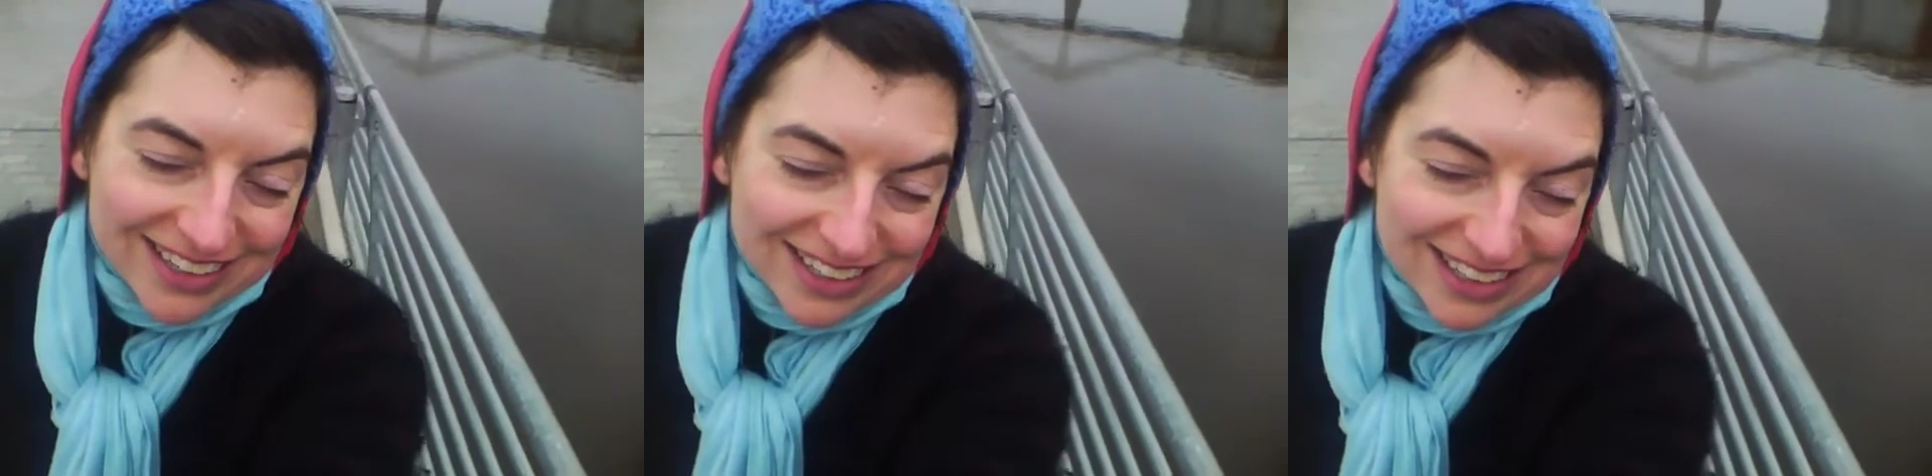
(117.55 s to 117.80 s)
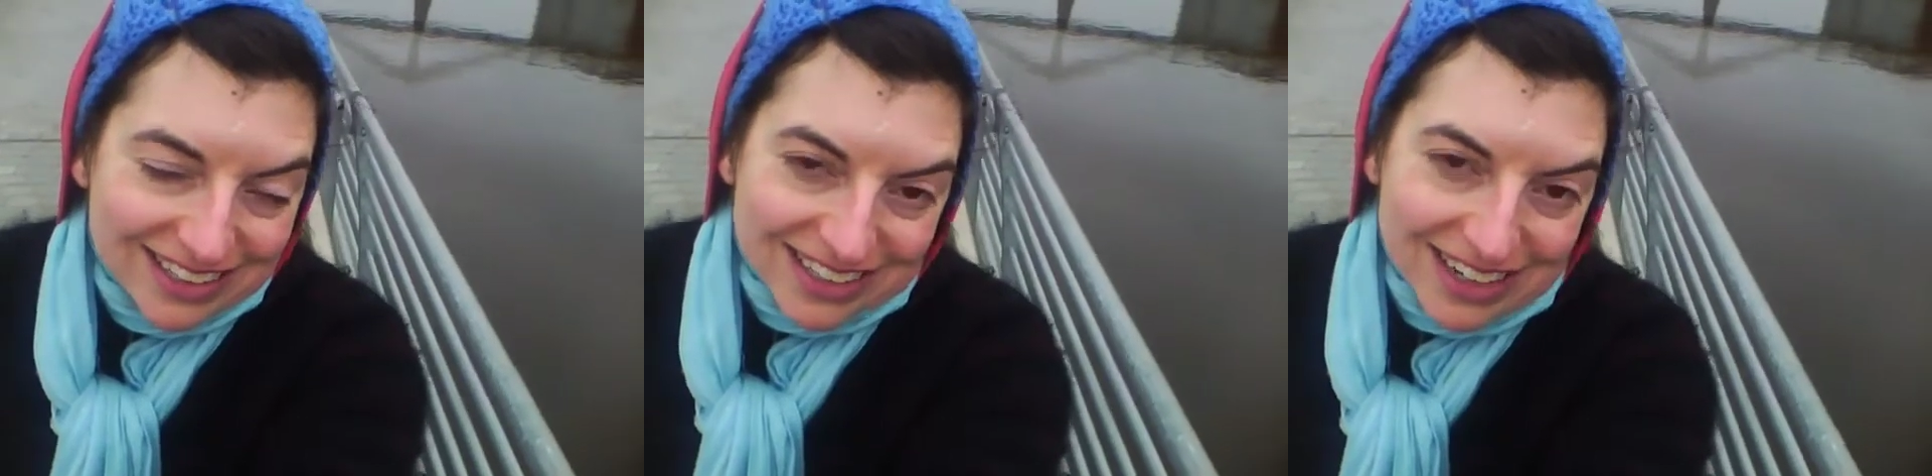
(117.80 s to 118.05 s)

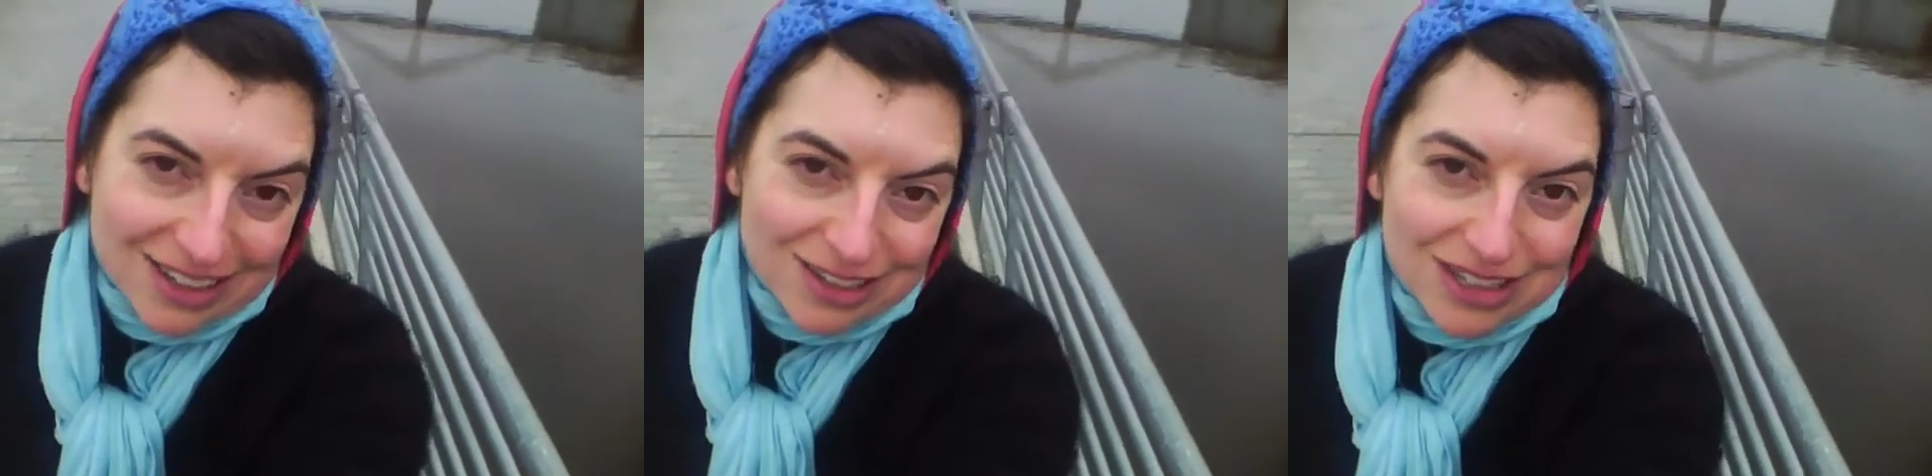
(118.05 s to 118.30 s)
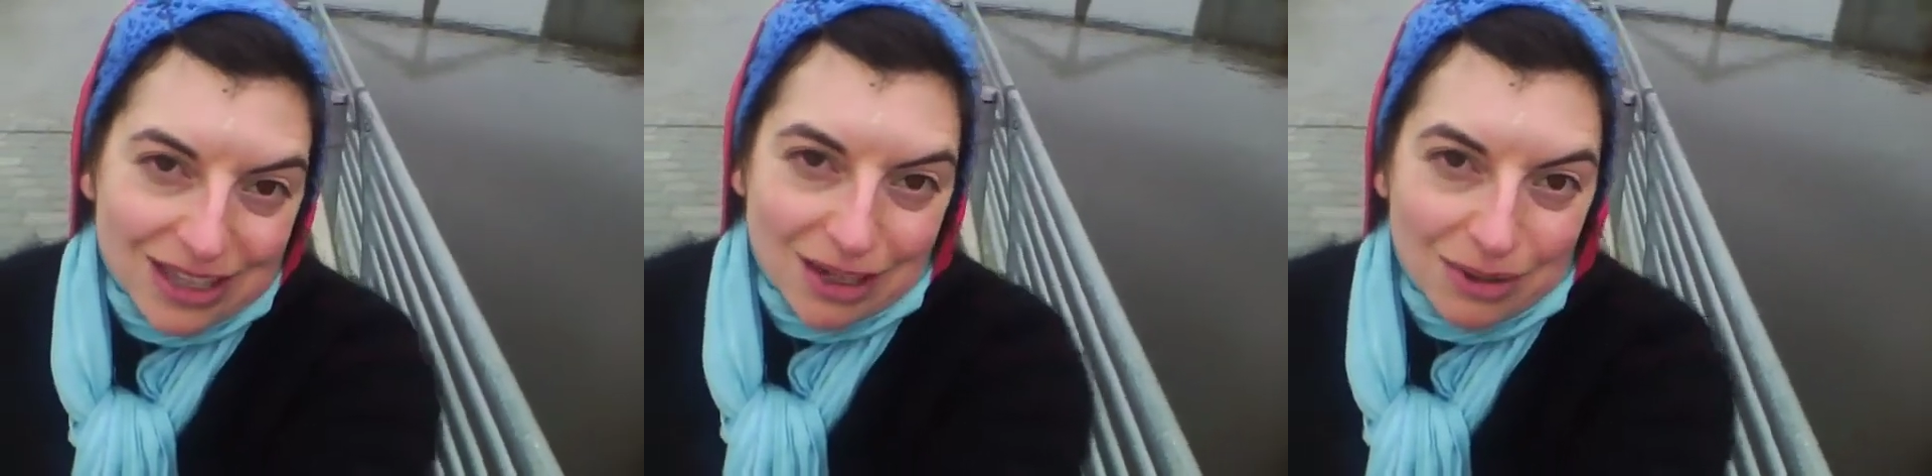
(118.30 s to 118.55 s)
you know,
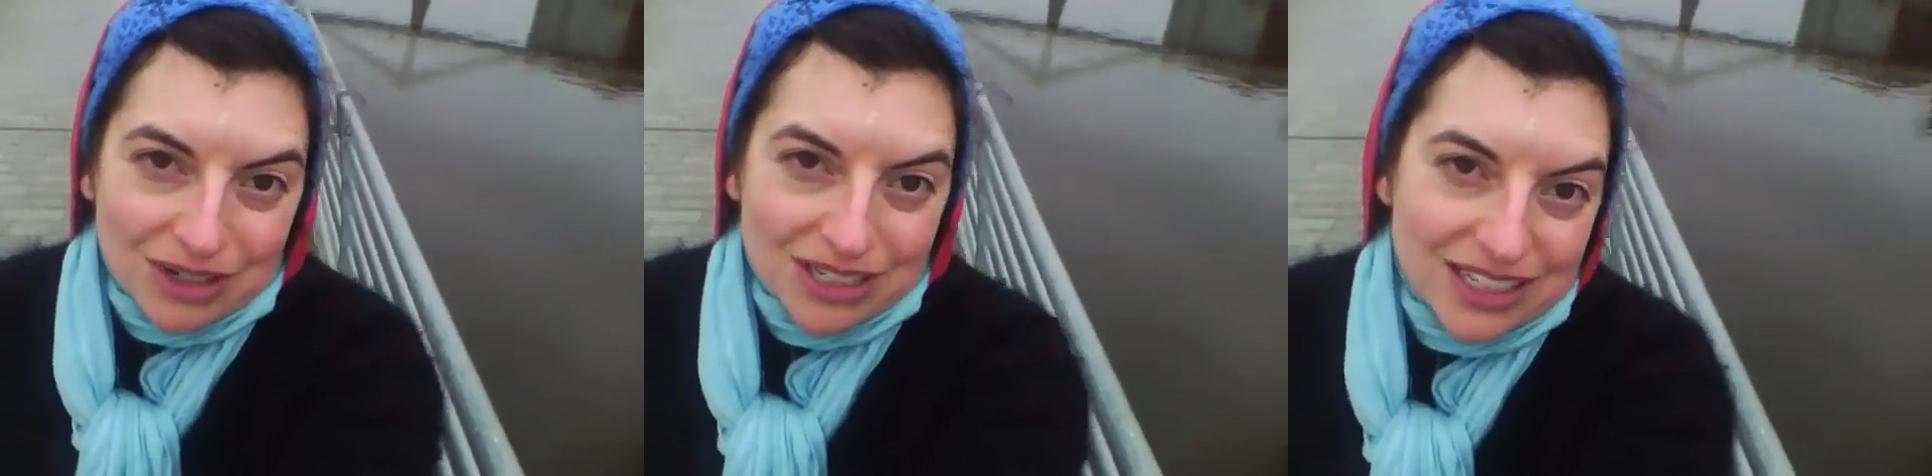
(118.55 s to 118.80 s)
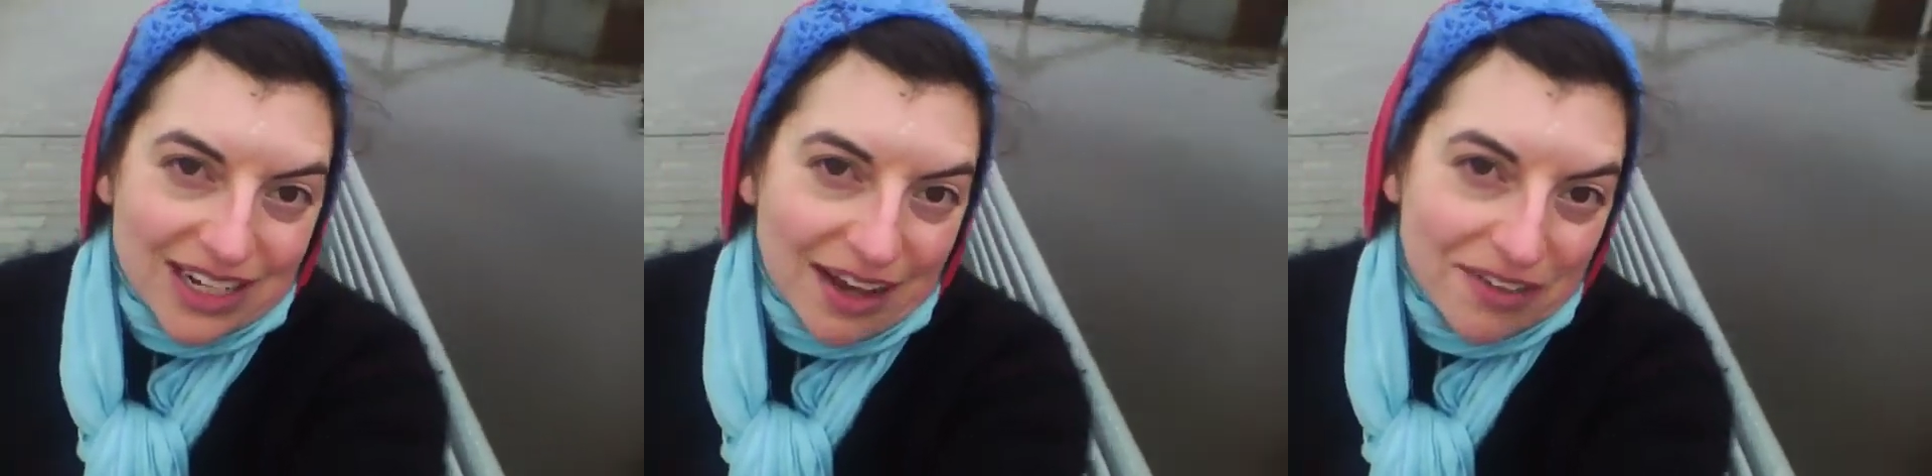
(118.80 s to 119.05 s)
there's nothing
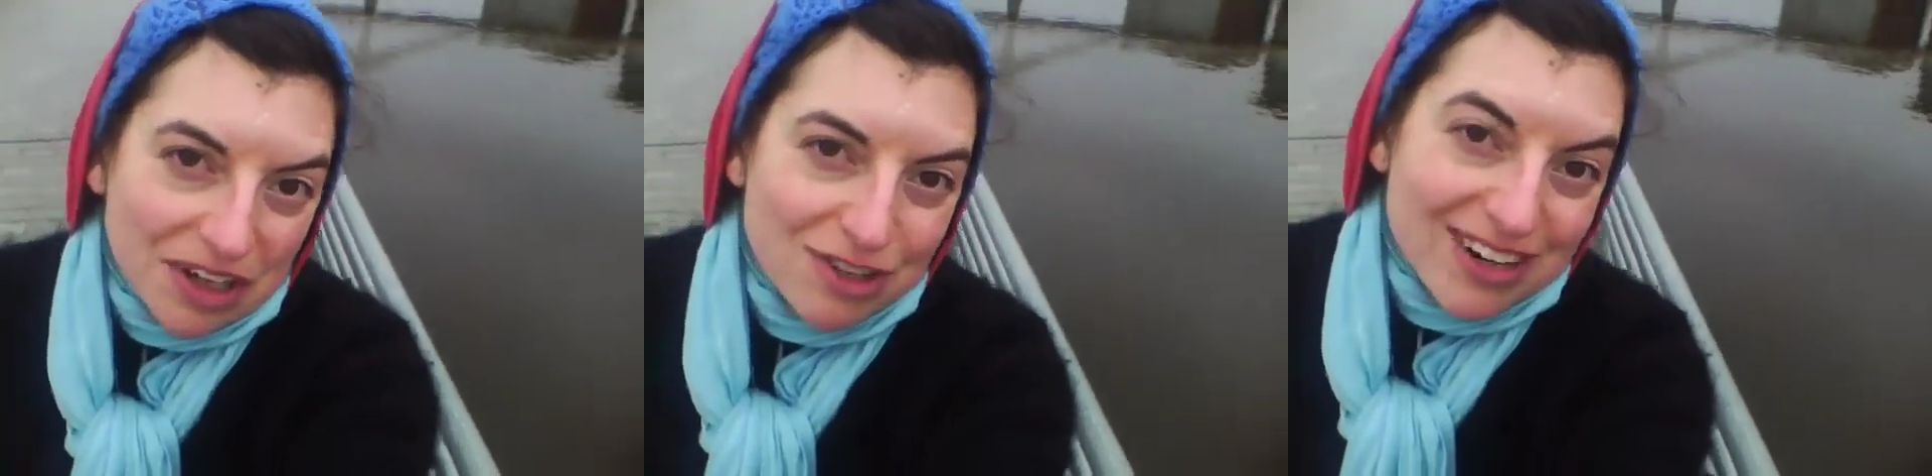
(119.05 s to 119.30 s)
worse than having